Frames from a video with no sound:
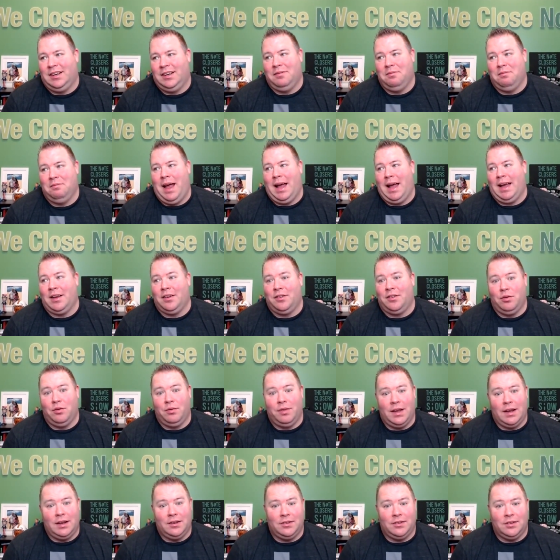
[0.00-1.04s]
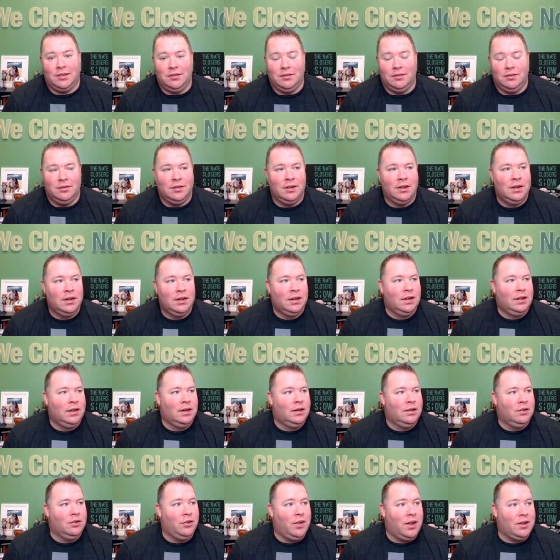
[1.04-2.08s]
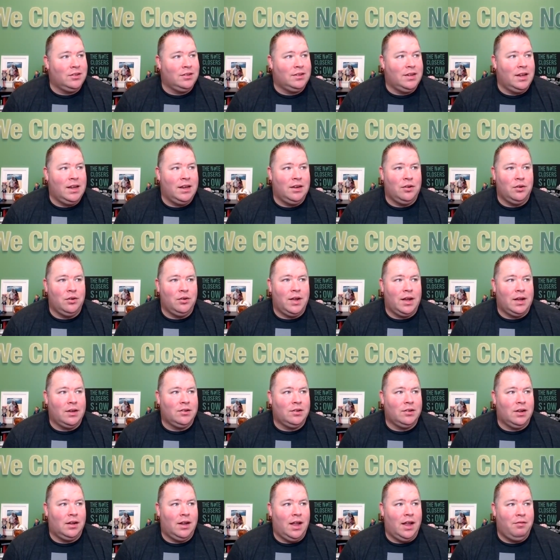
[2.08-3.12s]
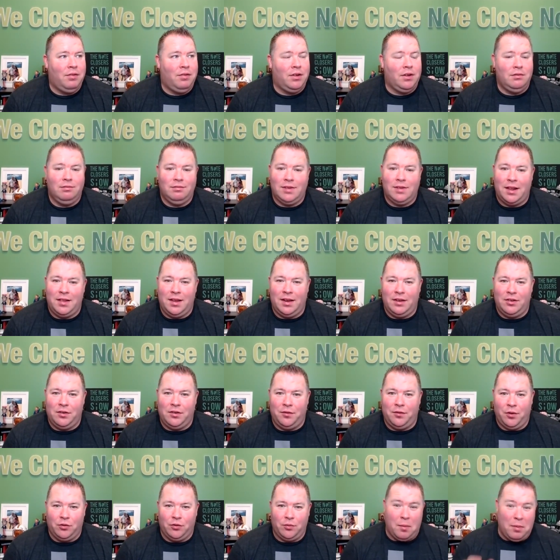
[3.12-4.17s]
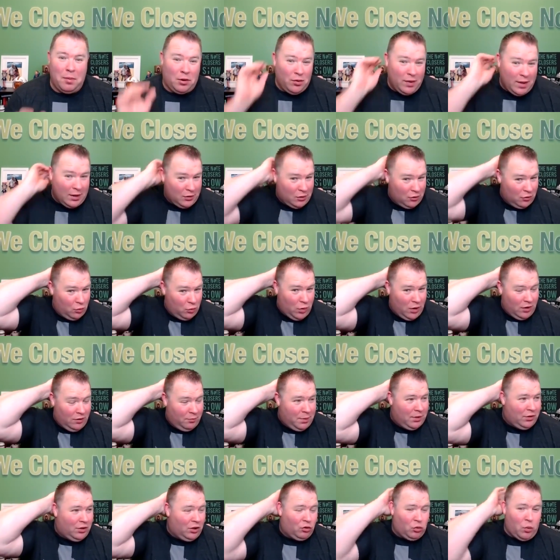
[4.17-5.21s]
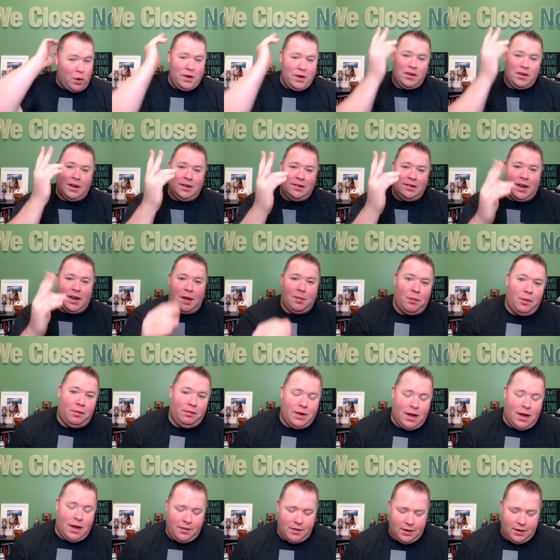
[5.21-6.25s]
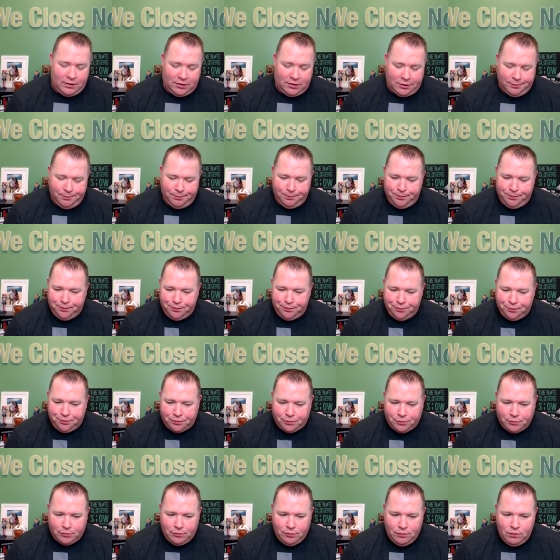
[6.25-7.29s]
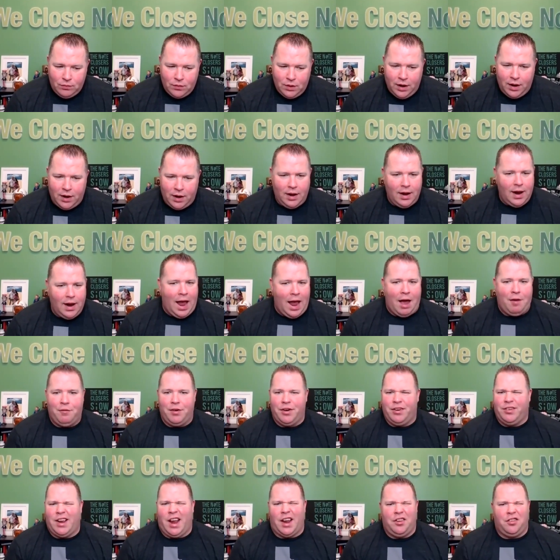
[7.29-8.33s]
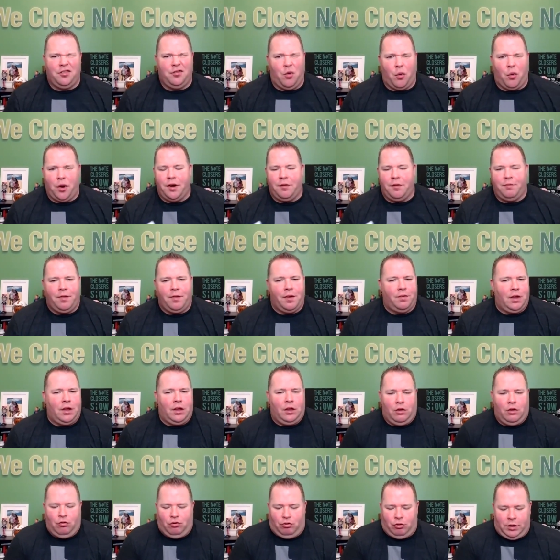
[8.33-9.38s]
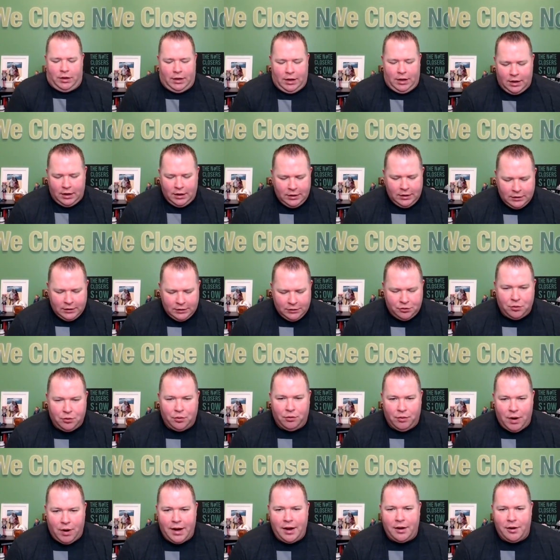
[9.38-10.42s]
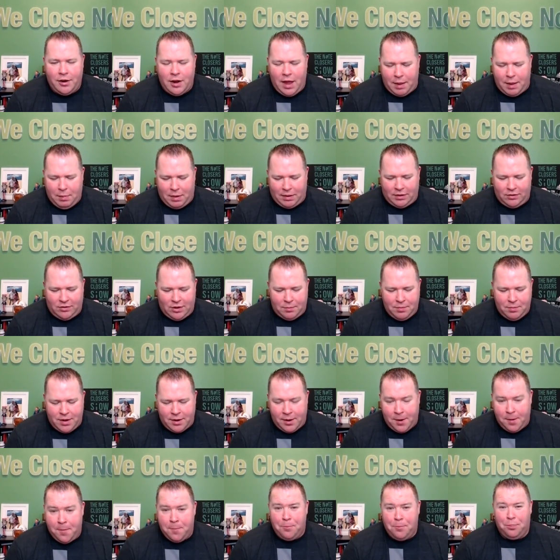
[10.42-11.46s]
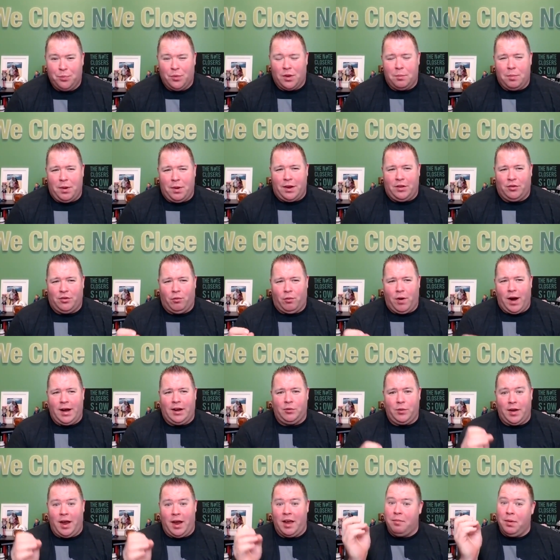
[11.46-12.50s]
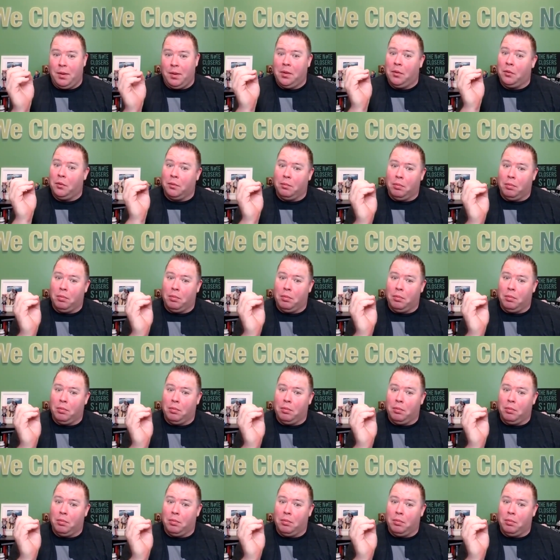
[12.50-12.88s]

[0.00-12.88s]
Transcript: back in 2000, 2010, 2011, I think is the first, maybe 2012, but it's the 22nd time that we've done this. Uh, average size 40 to 50 usually. So we're right at about the same thing. But it's great because we have people that were